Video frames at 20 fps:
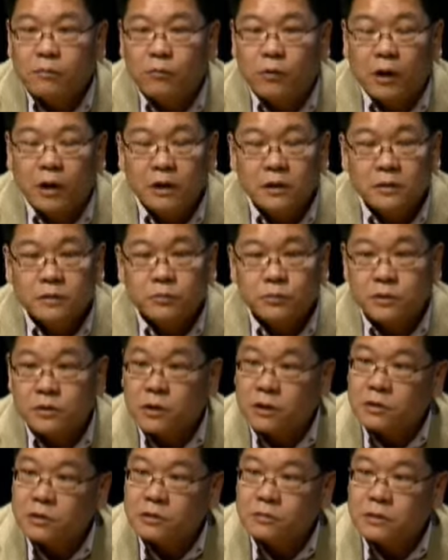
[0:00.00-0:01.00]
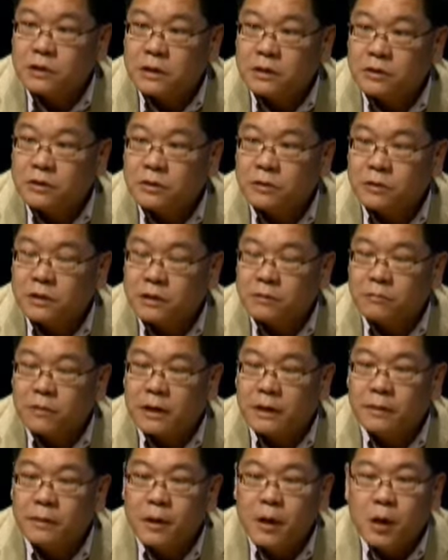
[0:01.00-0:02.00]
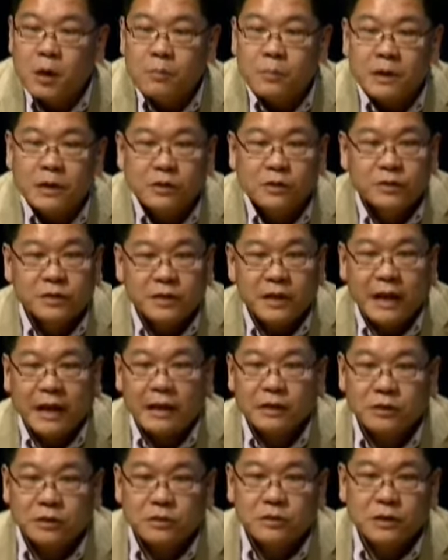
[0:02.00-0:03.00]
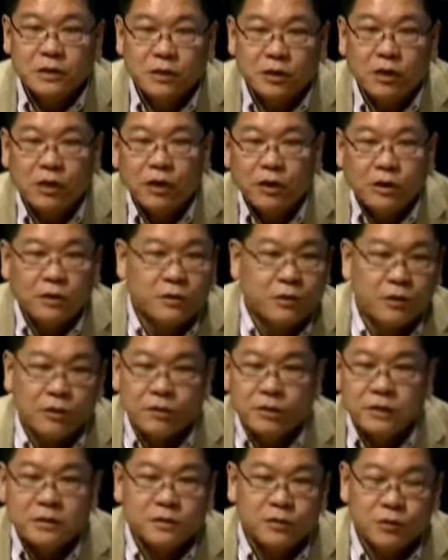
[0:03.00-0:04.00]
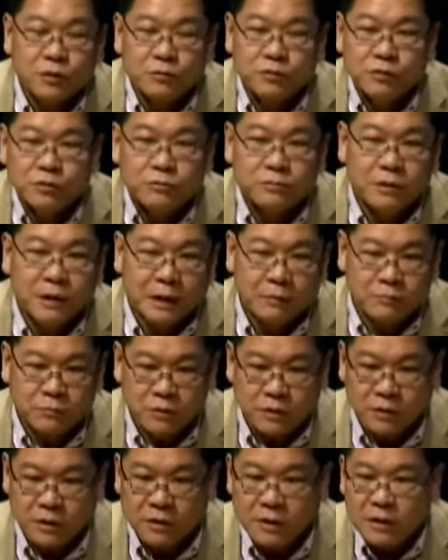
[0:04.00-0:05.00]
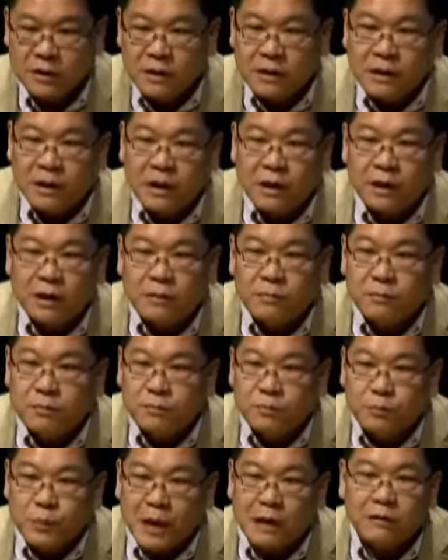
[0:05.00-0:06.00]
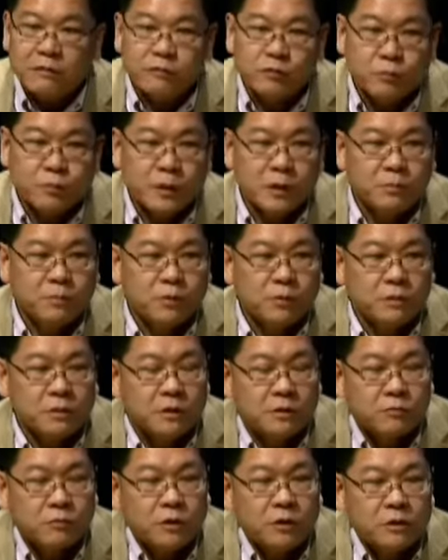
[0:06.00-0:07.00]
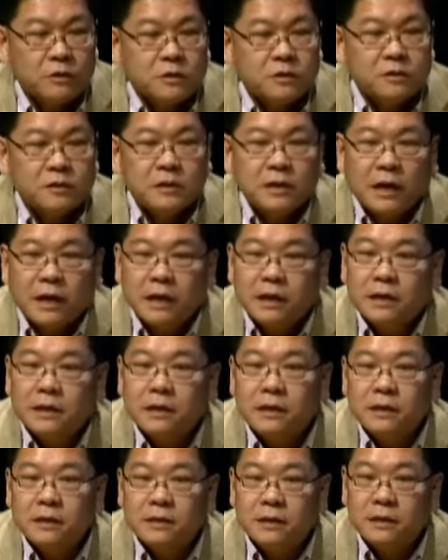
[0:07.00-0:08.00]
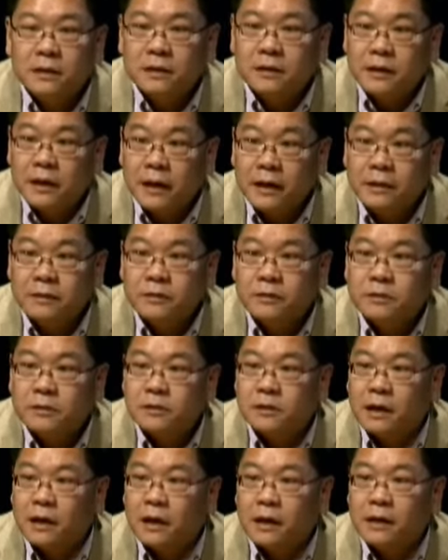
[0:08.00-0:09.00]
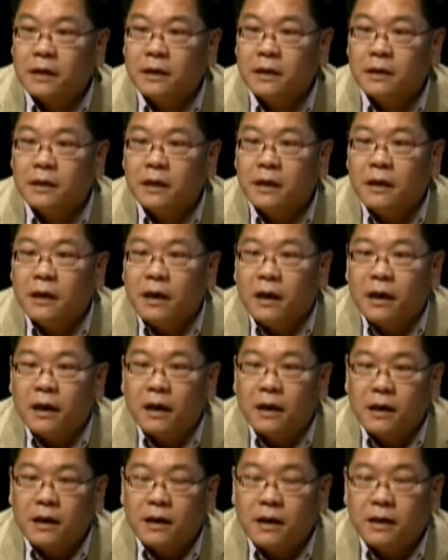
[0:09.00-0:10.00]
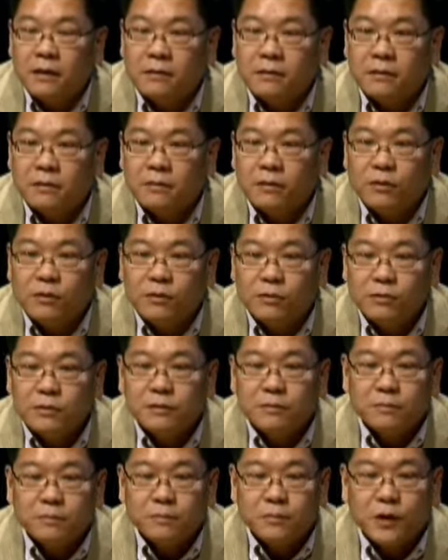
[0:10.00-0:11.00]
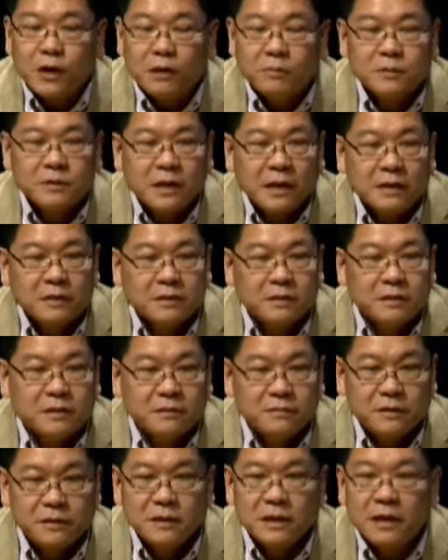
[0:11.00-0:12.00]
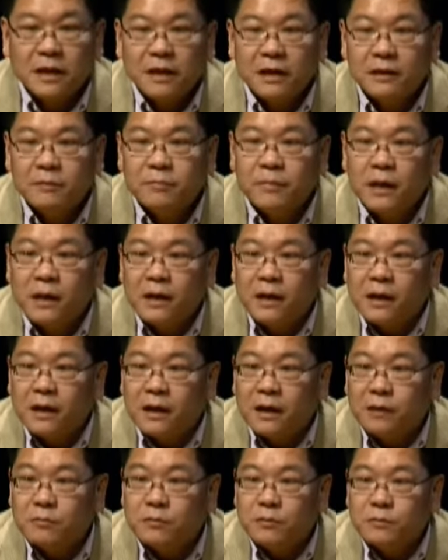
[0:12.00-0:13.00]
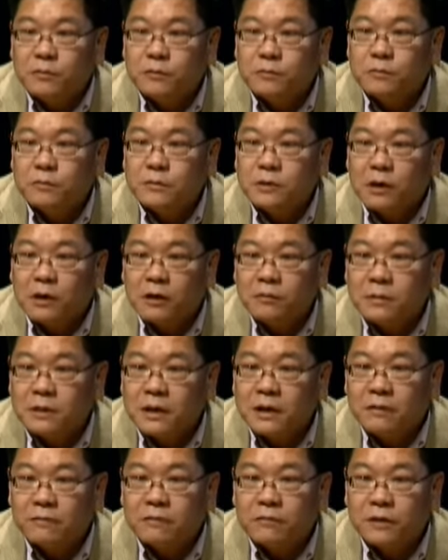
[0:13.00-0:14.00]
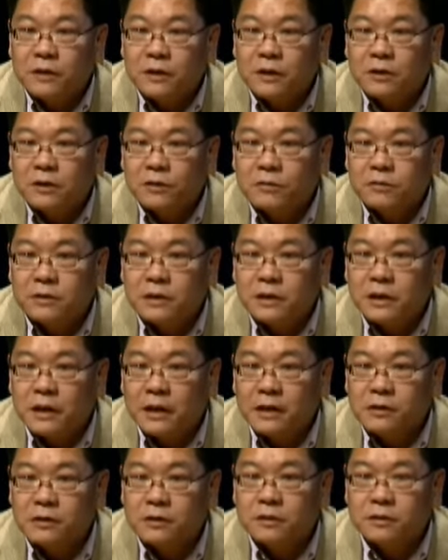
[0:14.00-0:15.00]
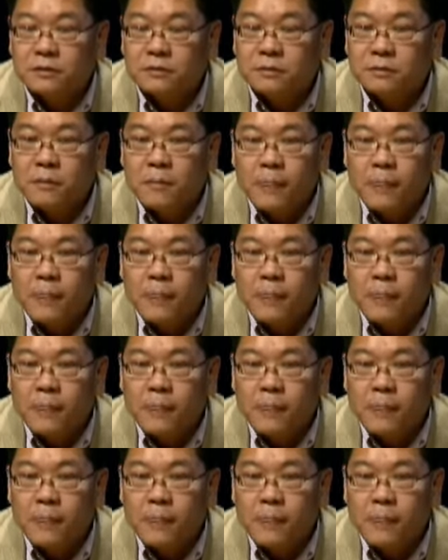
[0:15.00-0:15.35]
Wallace was also an interesting one because he actually called on all his social network, uh, powerful people in the Royal Society, in the Linnaean Society, and all the top scientists at the time with whom Darwin had very close connection